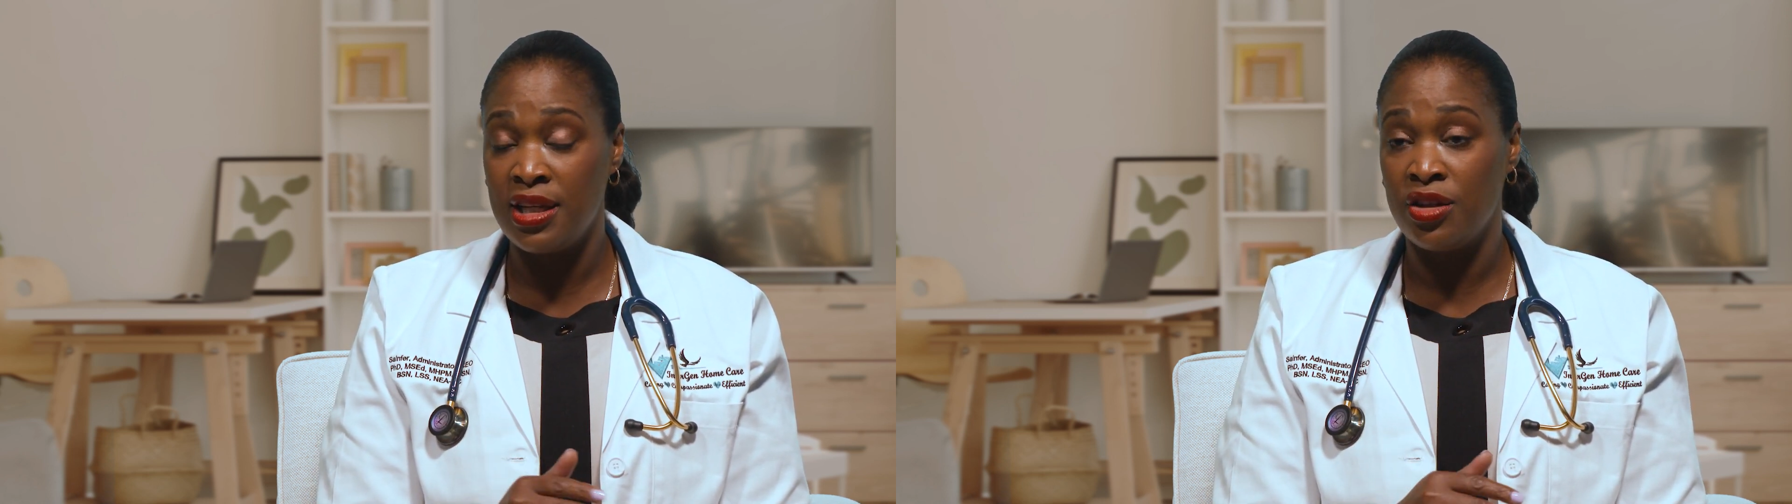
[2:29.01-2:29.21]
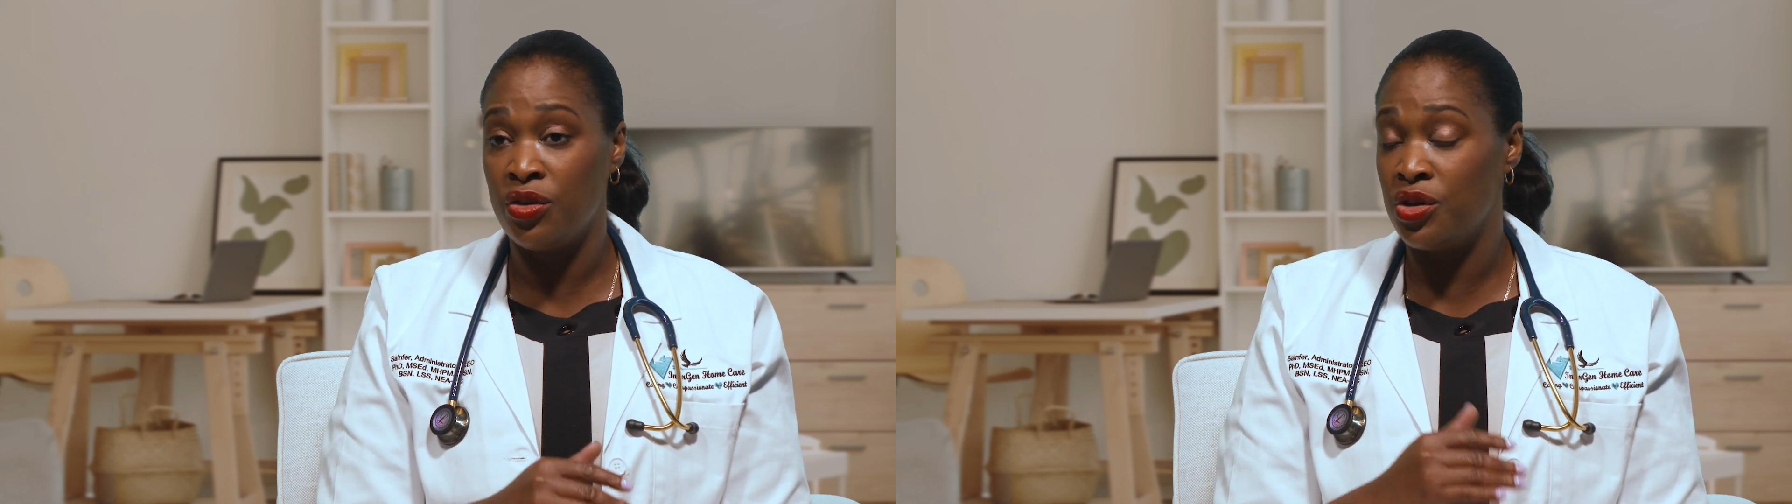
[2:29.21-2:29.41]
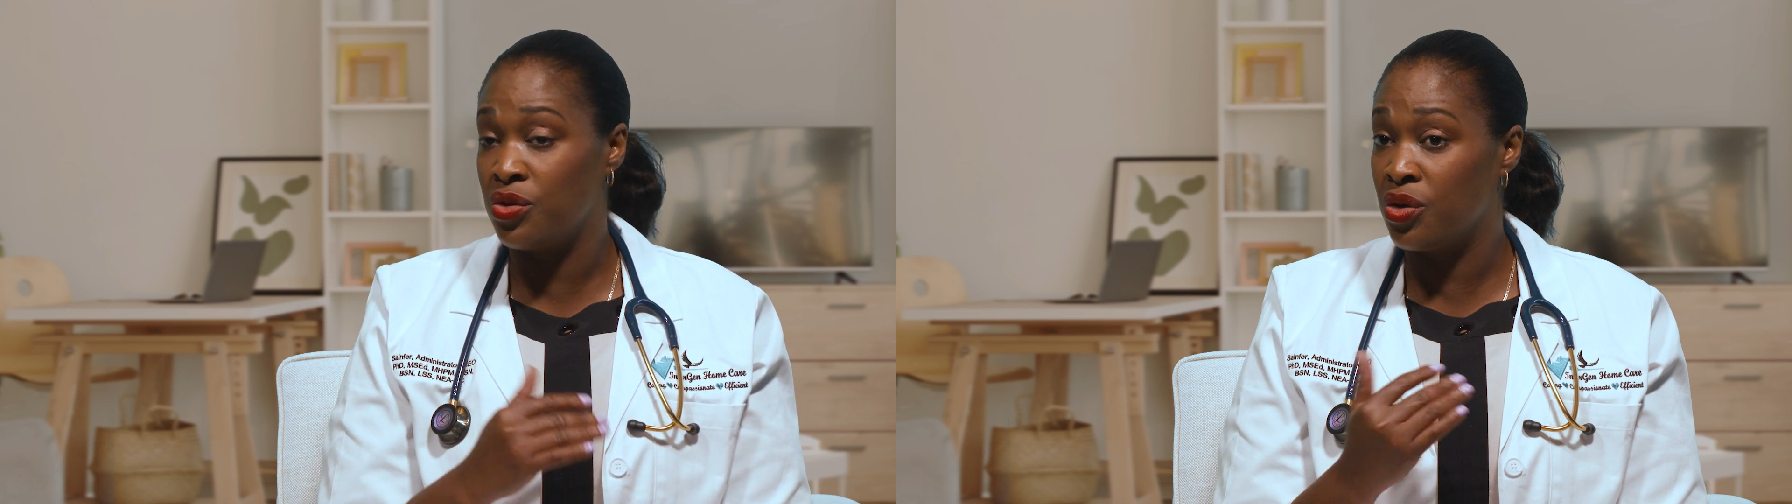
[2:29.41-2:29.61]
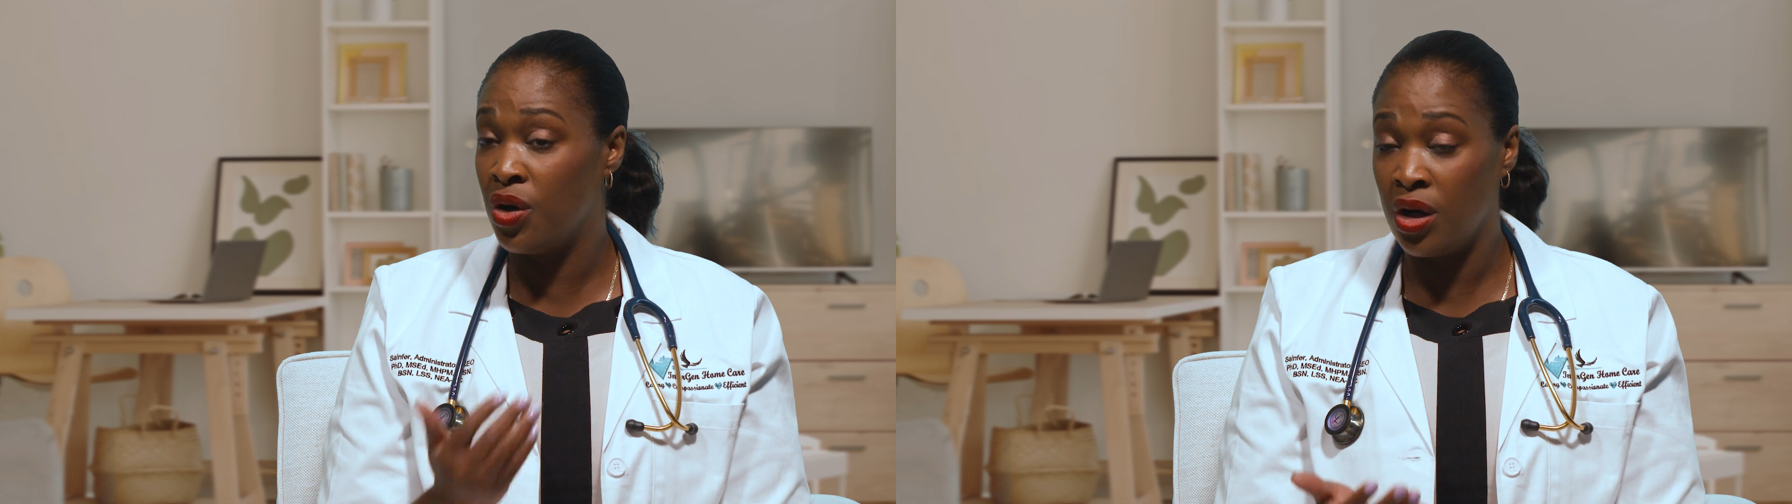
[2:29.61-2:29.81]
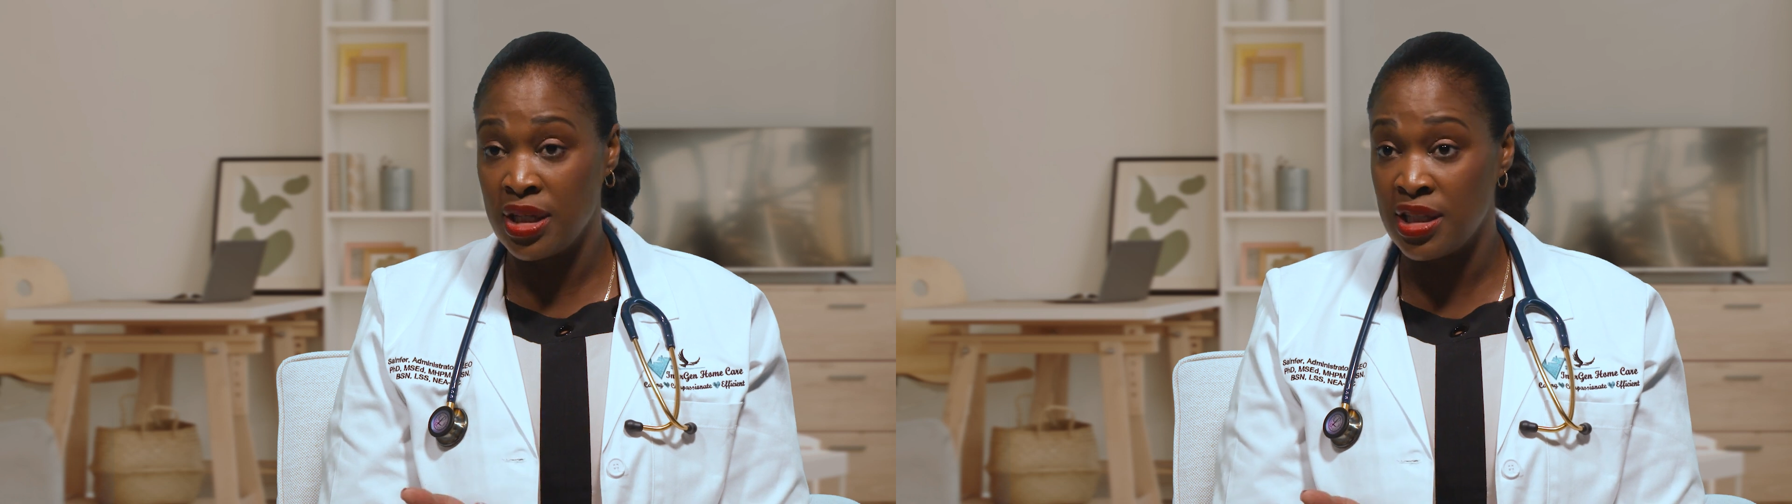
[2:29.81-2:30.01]
you could
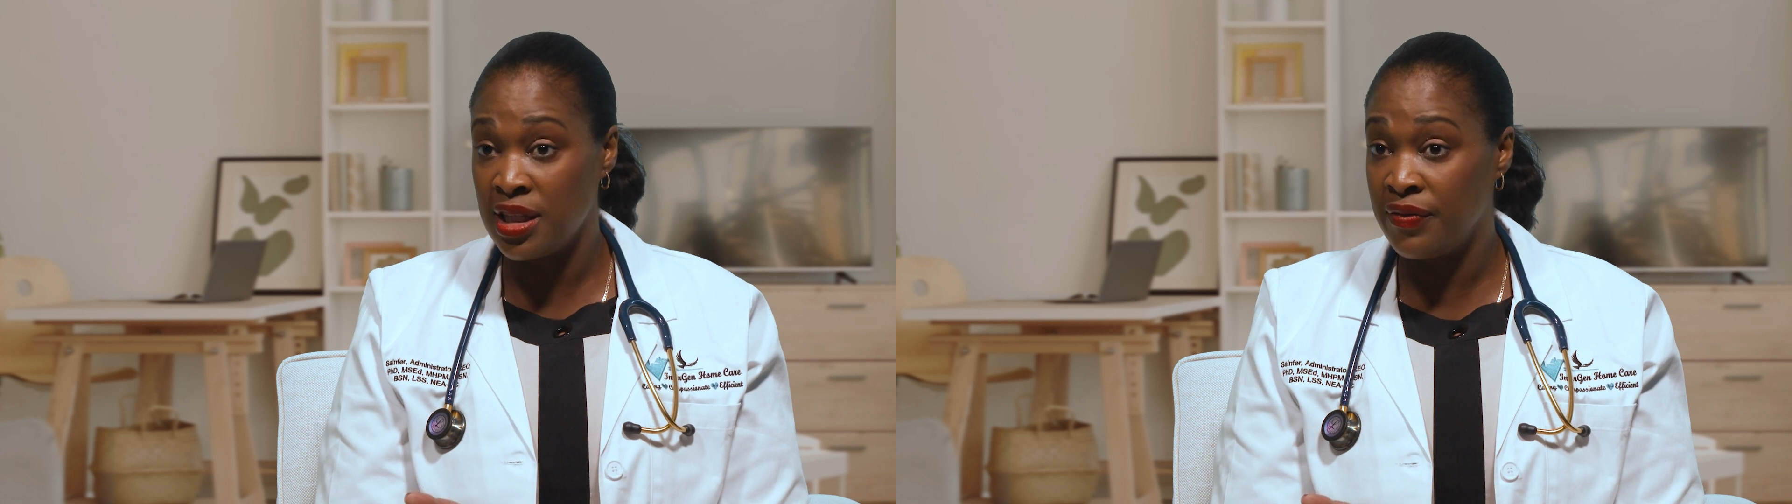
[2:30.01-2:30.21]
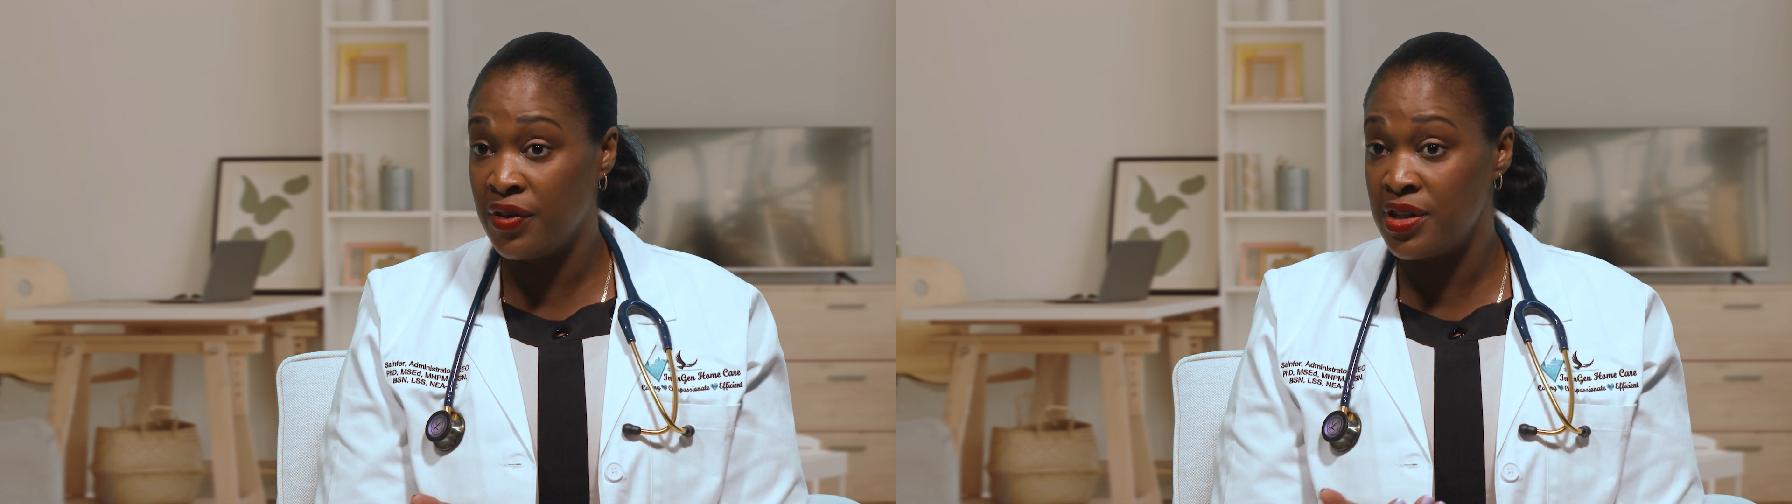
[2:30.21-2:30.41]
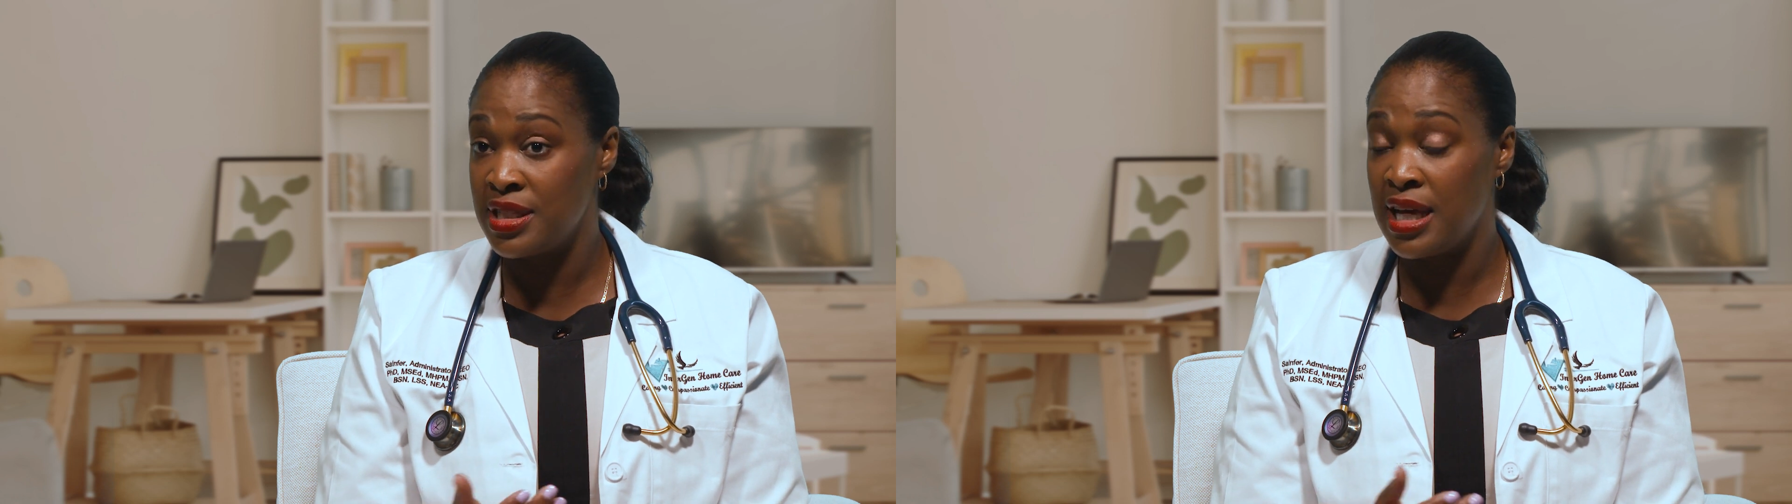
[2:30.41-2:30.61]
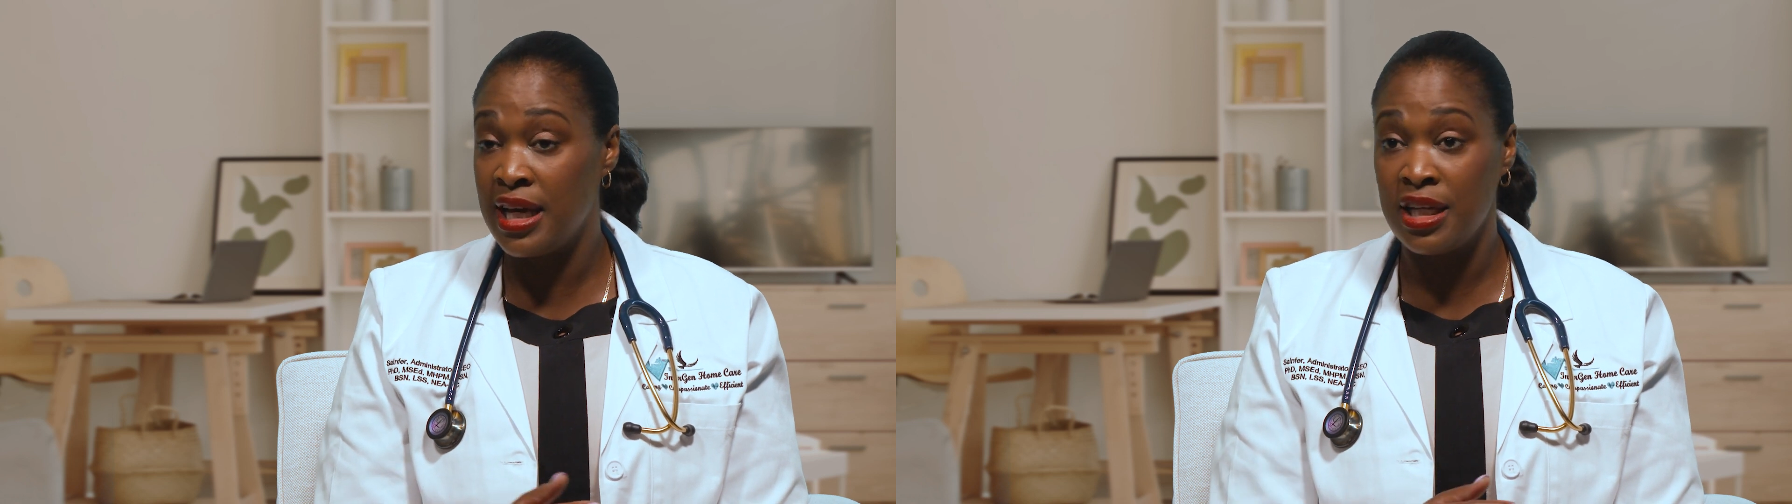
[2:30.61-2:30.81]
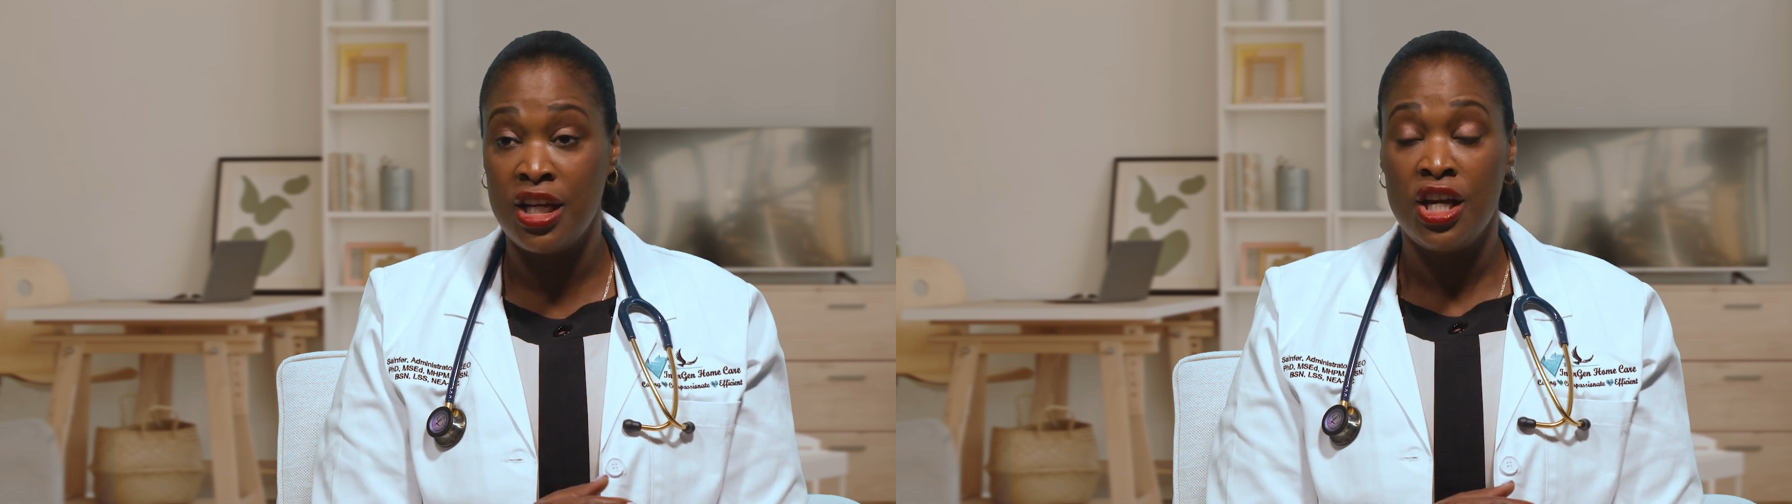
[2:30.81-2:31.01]
call us on the first
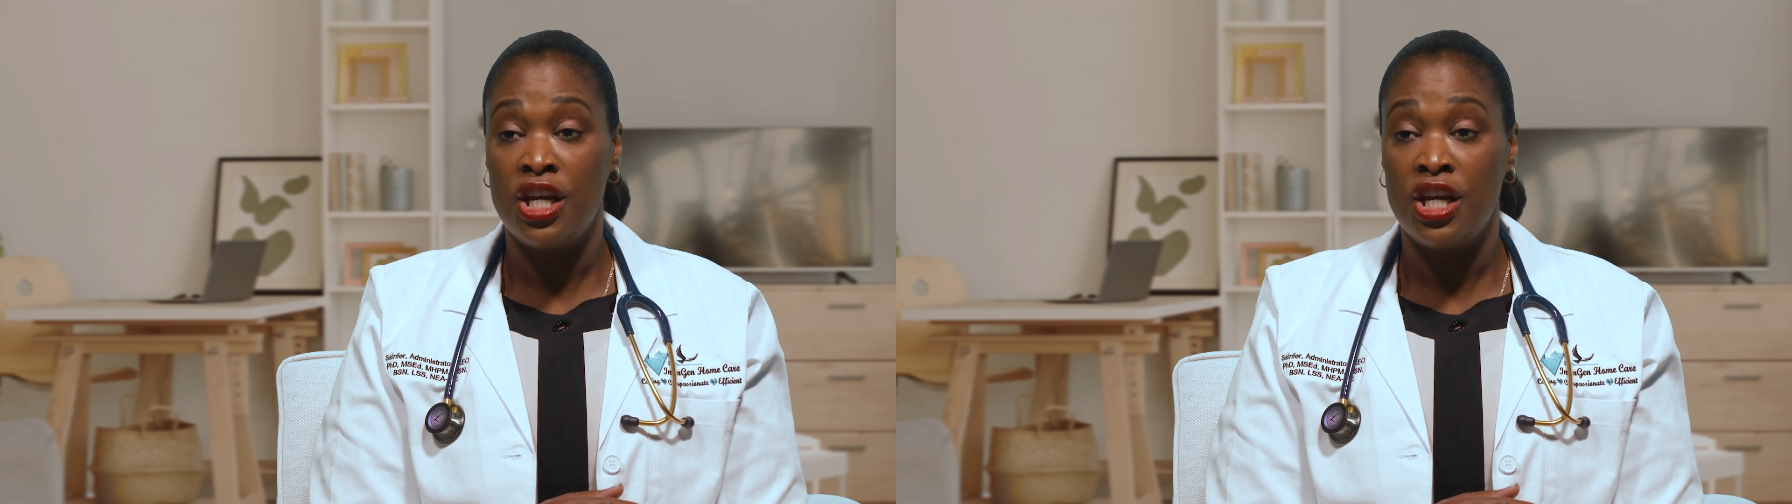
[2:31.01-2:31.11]
sign.